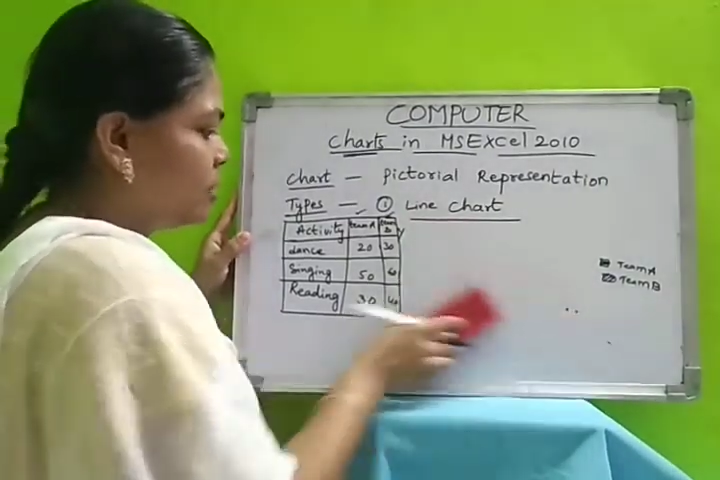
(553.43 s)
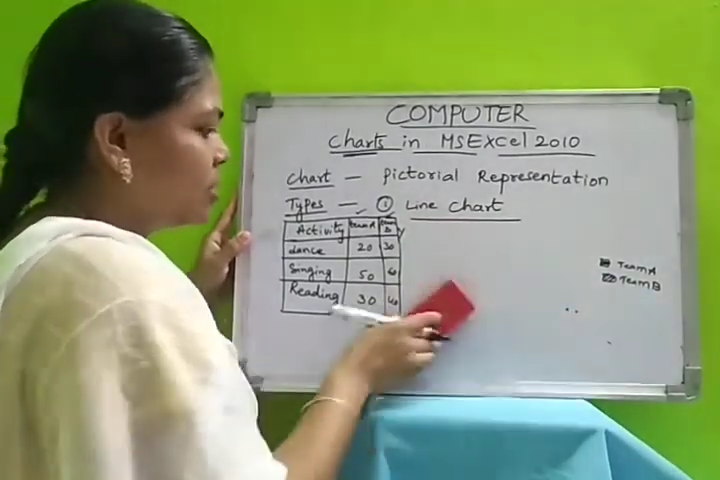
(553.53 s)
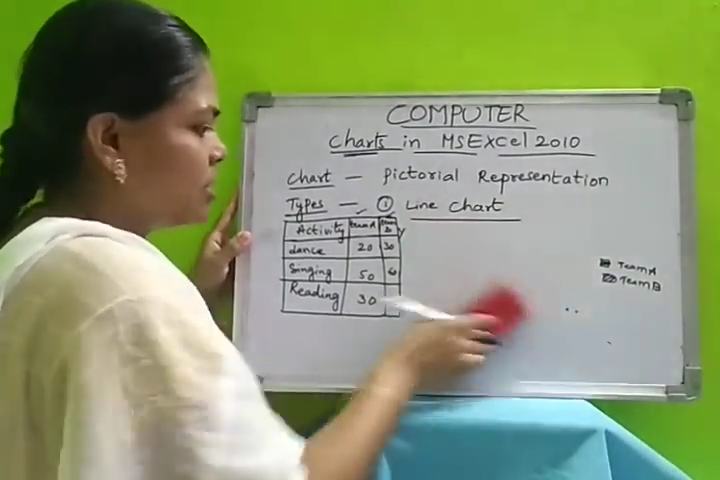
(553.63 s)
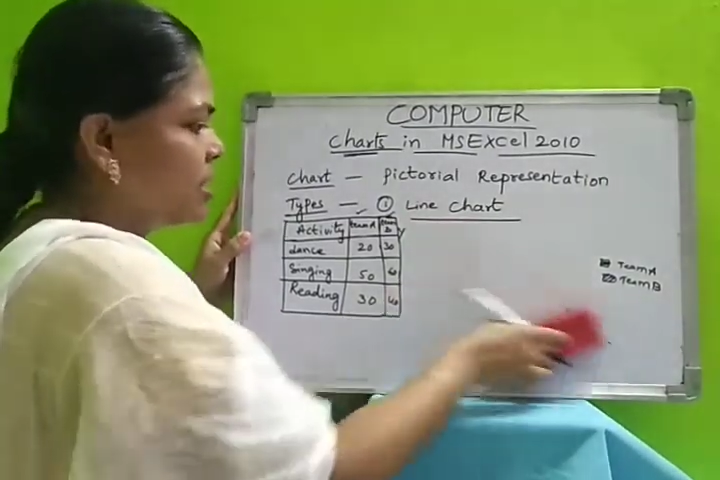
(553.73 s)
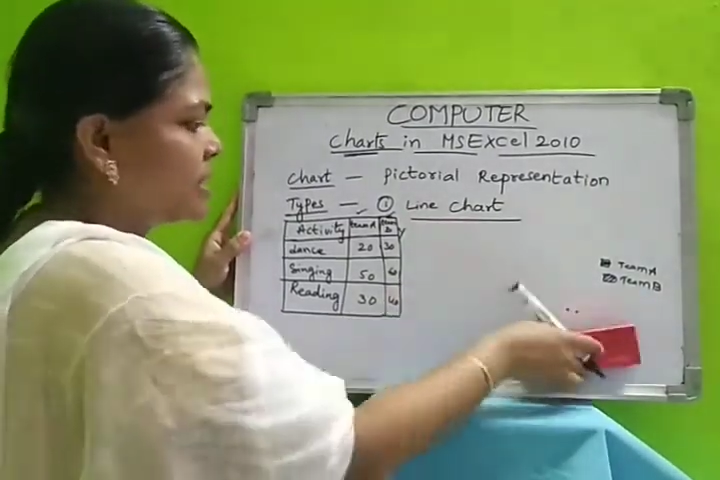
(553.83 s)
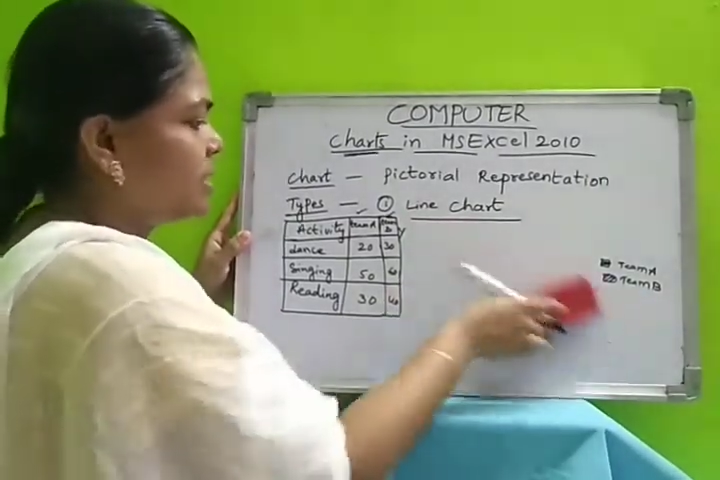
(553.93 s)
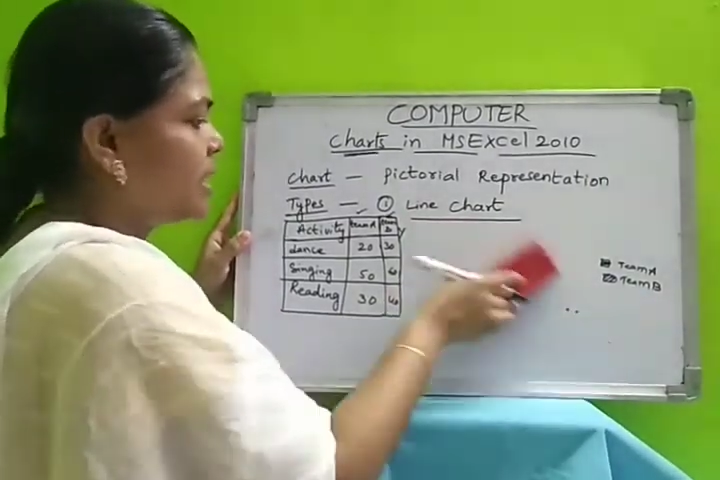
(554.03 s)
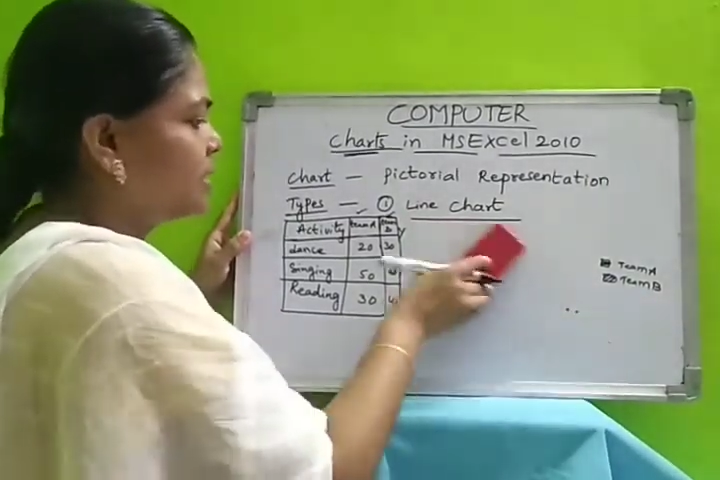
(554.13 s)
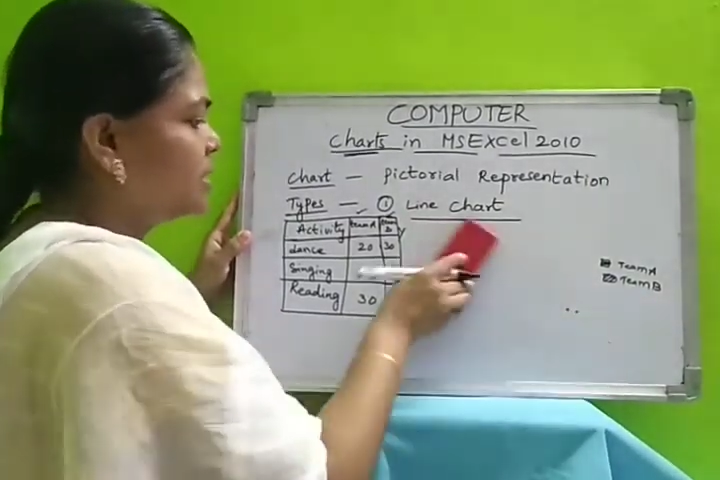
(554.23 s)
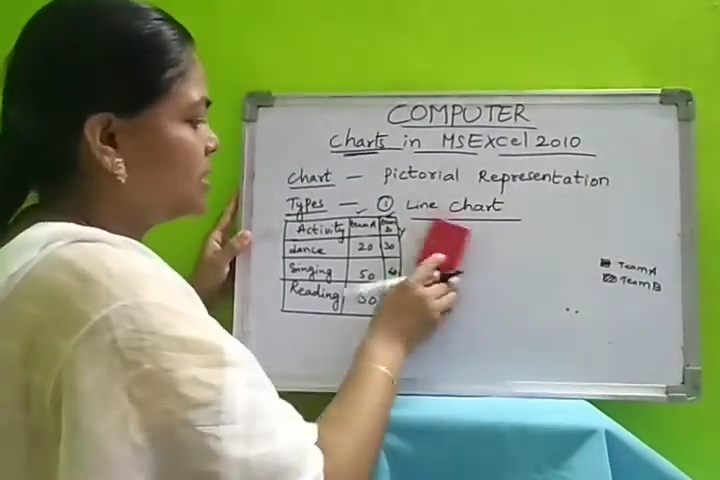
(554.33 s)
are on
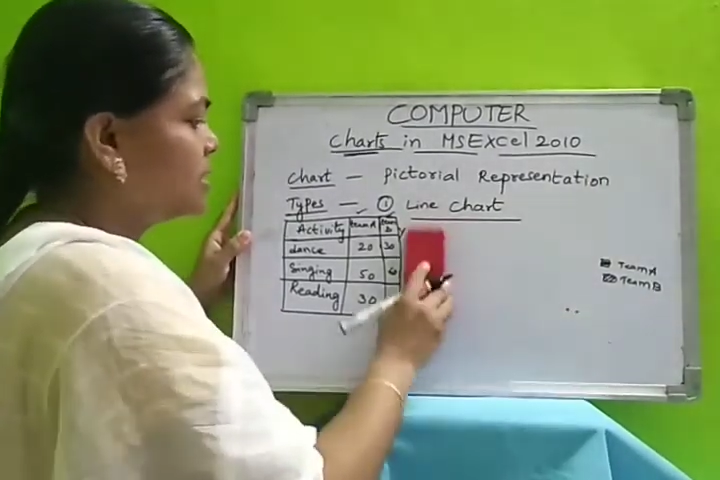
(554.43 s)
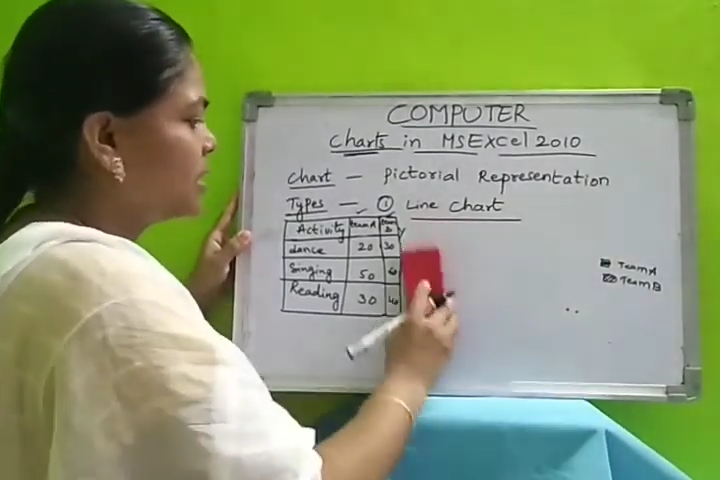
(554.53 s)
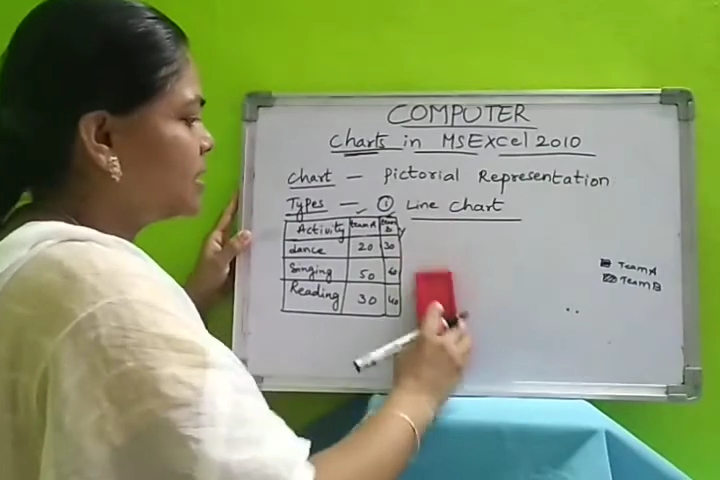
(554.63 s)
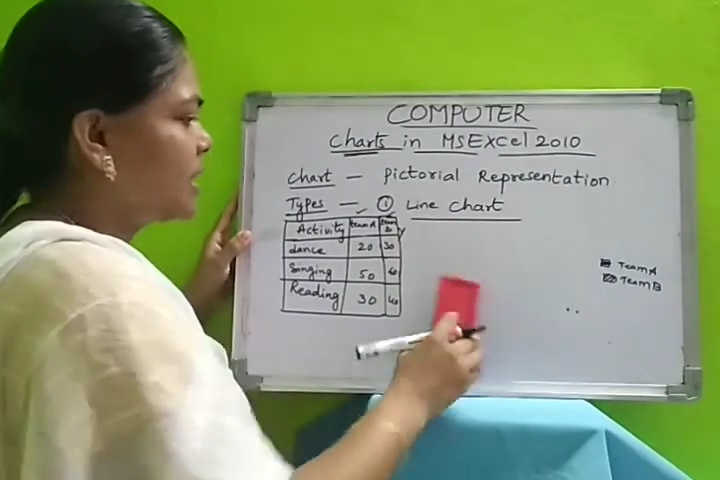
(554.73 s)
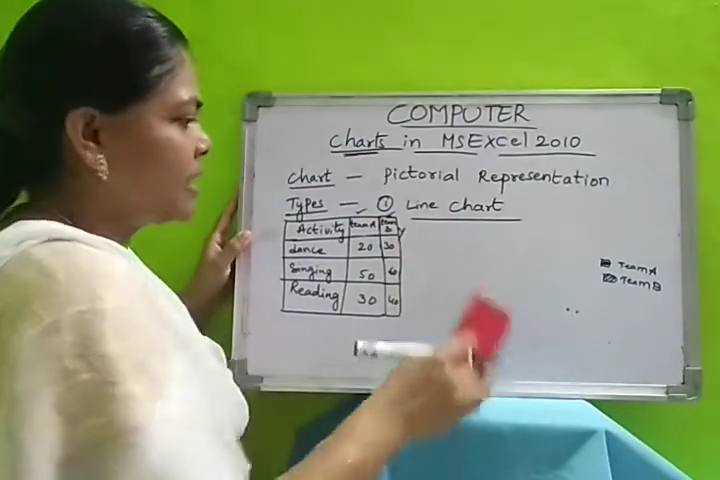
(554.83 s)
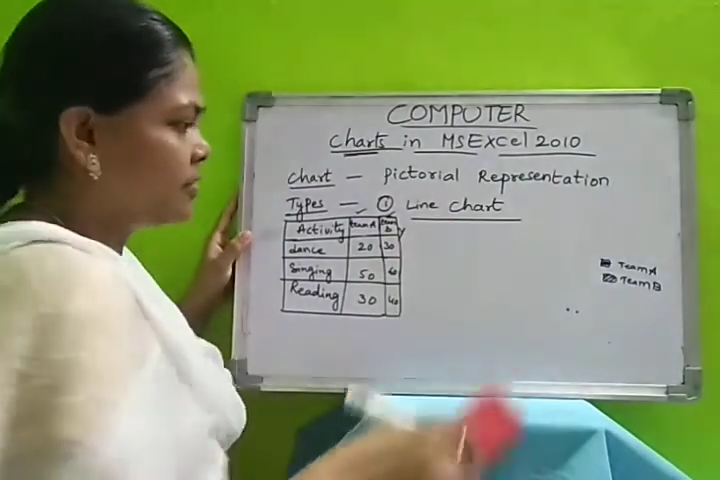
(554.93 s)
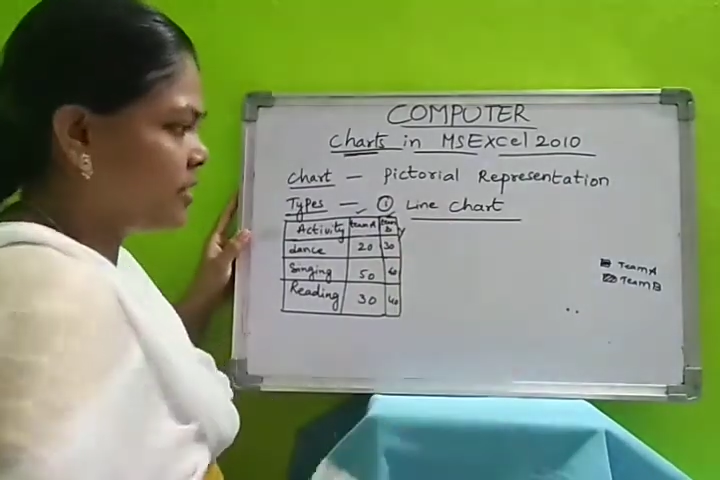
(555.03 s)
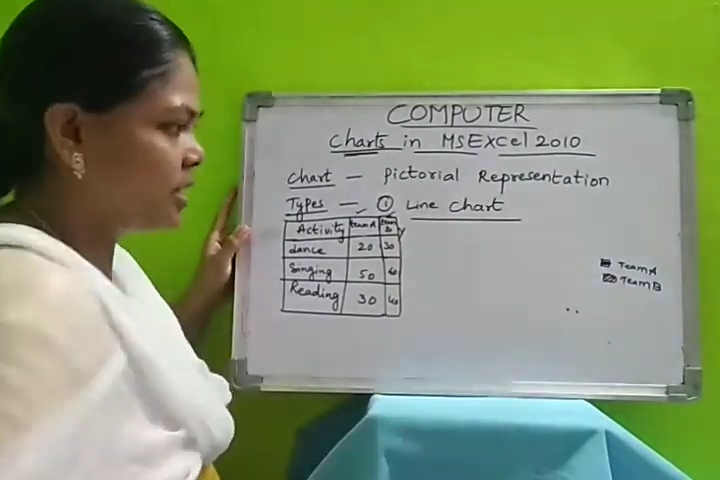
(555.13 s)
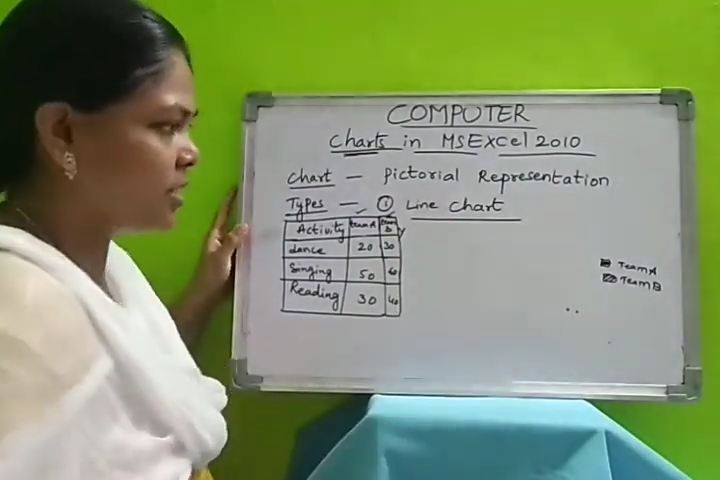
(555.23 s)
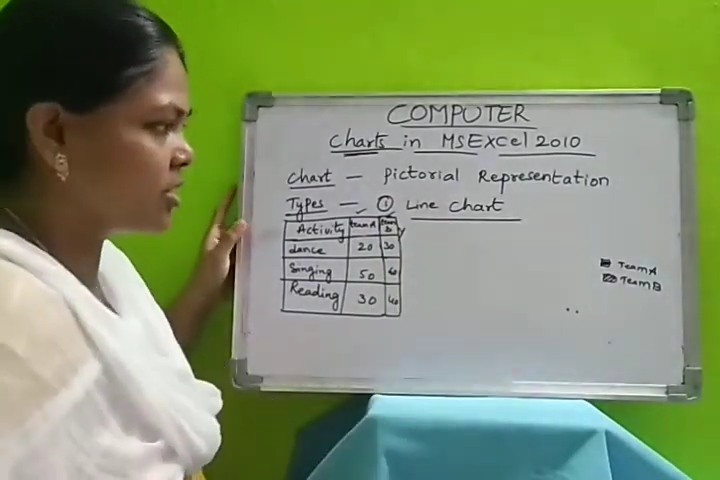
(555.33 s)
x-axis and the activities